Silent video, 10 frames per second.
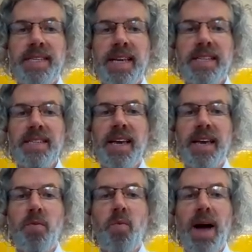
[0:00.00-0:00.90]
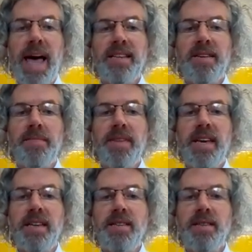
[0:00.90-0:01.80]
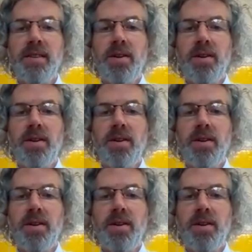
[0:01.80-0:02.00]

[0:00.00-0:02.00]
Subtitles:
that saying where something is,